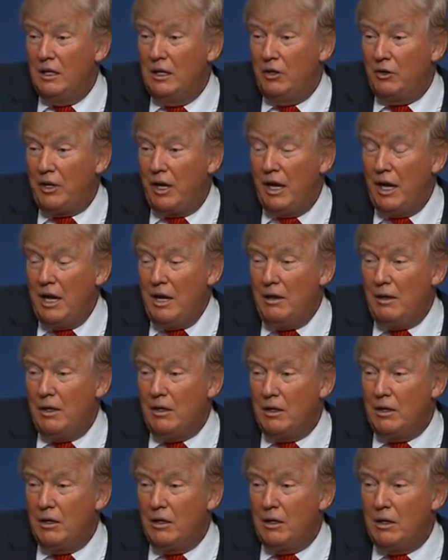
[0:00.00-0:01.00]
Okay?
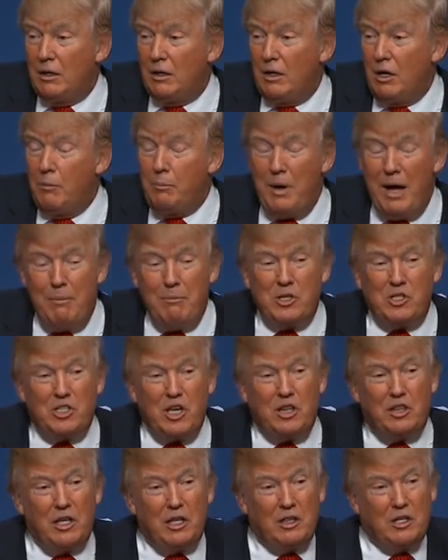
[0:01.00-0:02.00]
Obama
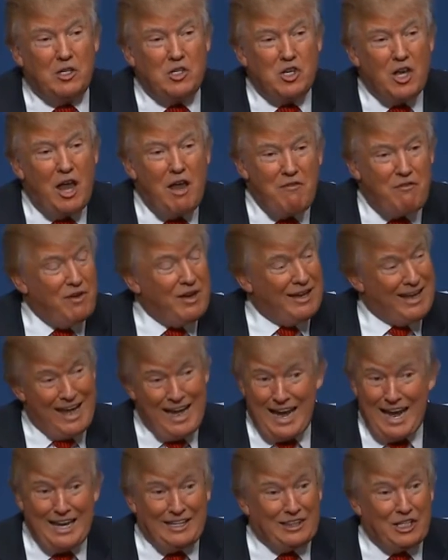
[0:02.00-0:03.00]
said they're the JV.
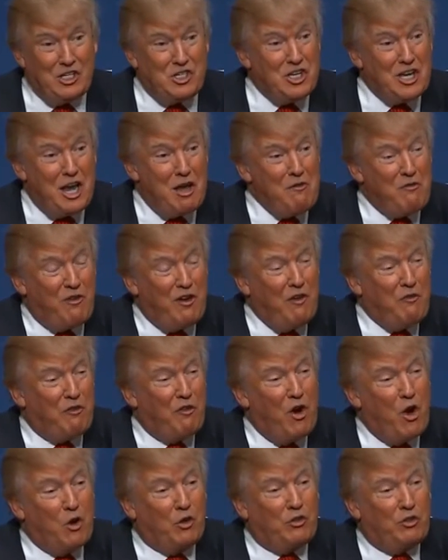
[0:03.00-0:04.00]
They're not the JV,
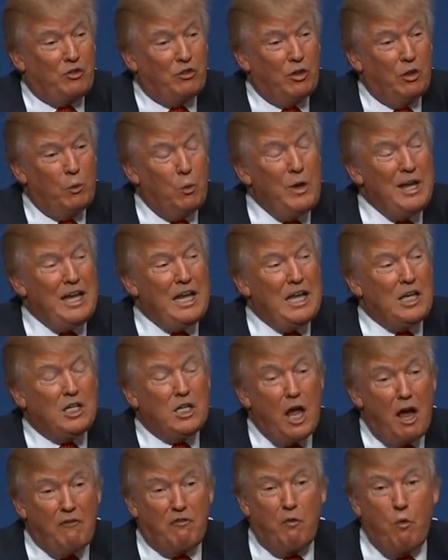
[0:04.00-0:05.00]
folks. We need
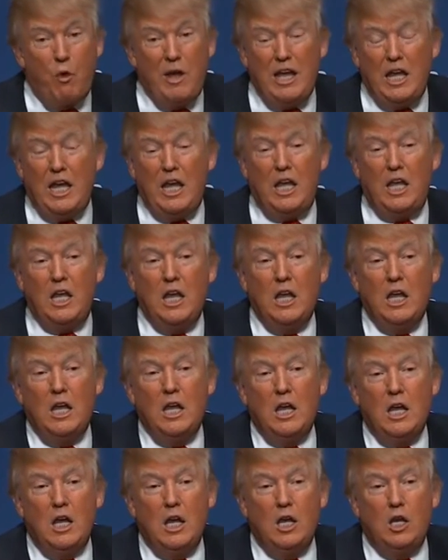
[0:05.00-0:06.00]
tough. We need
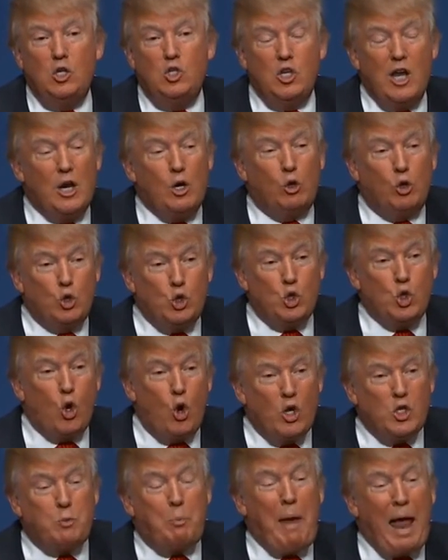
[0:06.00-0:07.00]
General
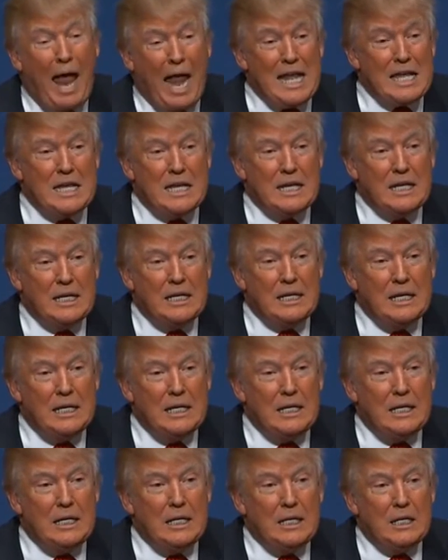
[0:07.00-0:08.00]
George Patton.
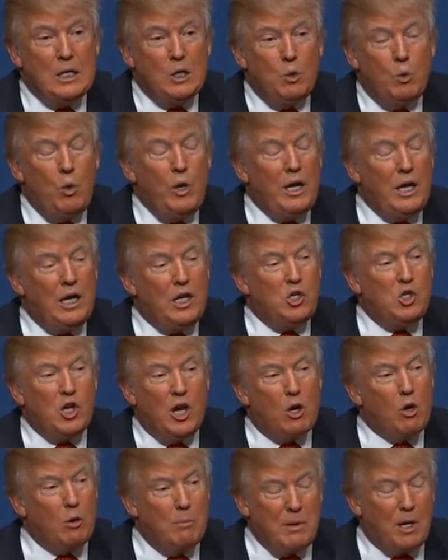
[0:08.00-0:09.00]
We need
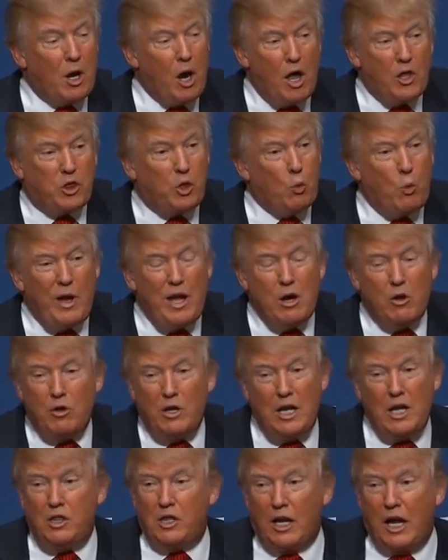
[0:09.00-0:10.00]
General MacArthur. We don't
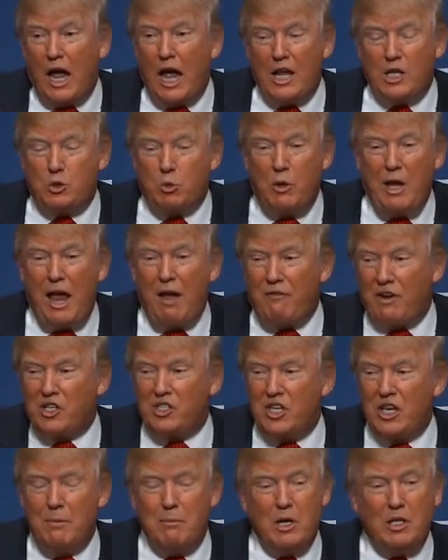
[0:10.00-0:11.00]
need the guys we have. I
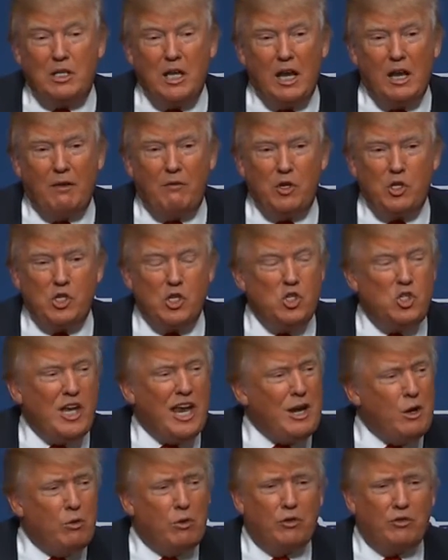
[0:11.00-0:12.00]
see them on television.
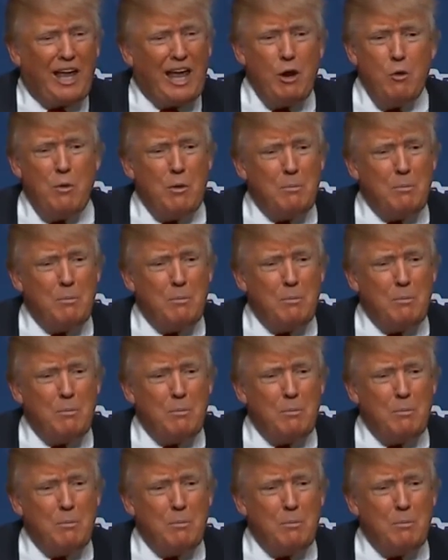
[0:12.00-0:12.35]
Generals. I don't